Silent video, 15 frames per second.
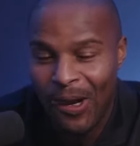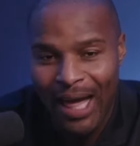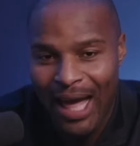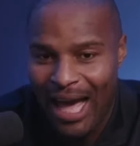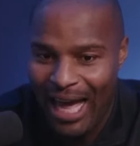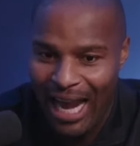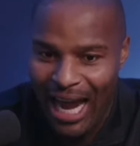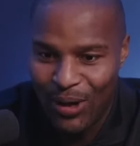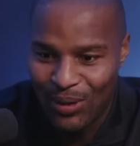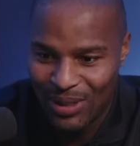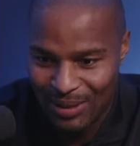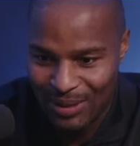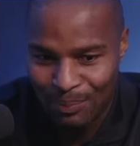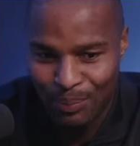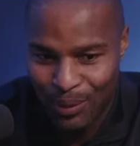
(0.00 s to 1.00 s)
and I
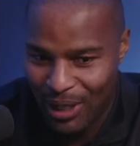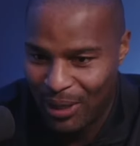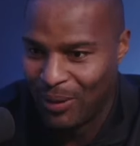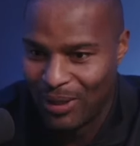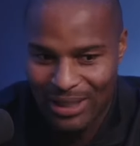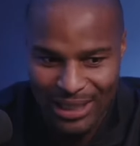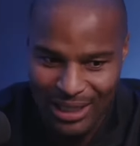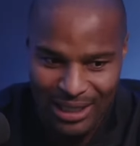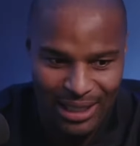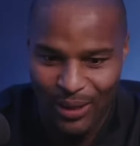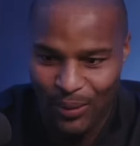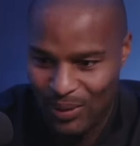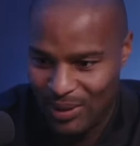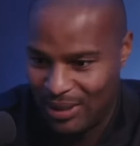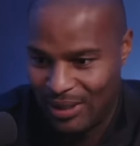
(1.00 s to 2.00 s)
was pretty much, it
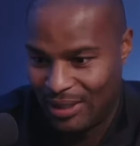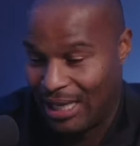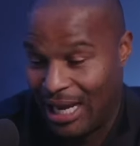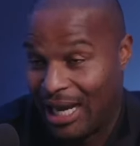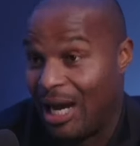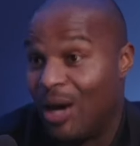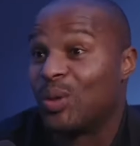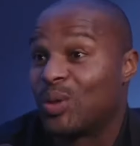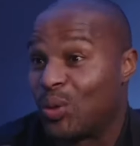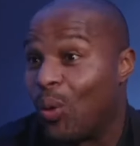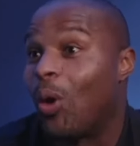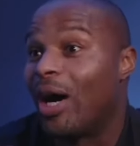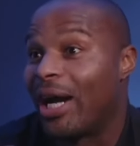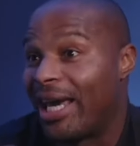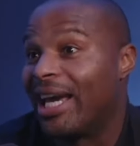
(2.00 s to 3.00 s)
was just like I was
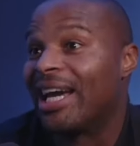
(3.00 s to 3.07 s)
walking.